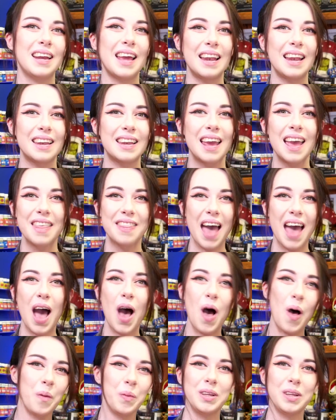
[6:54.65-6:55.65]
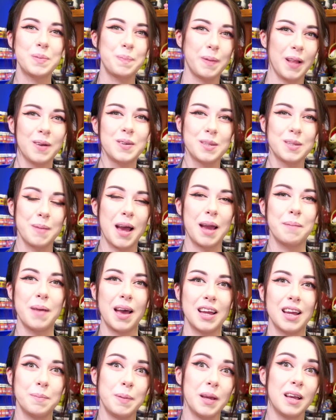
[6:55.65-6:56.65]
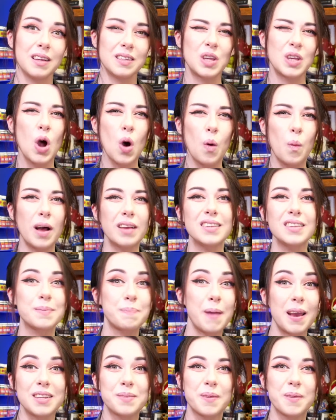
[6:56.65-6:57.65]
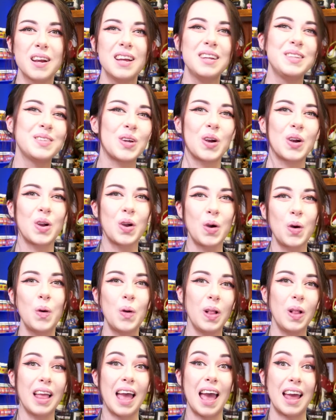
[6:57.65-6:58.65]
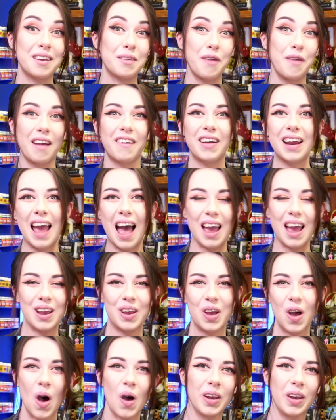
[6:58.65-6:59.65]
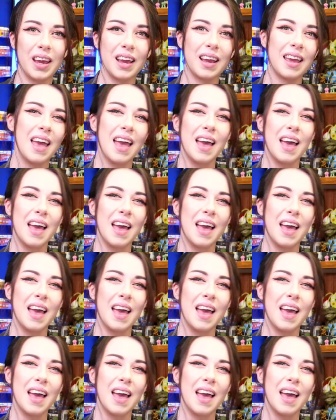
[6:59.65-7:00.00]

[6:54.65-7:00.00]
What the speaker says: and that always blows my mind because while Space Marines are cool and very iconic,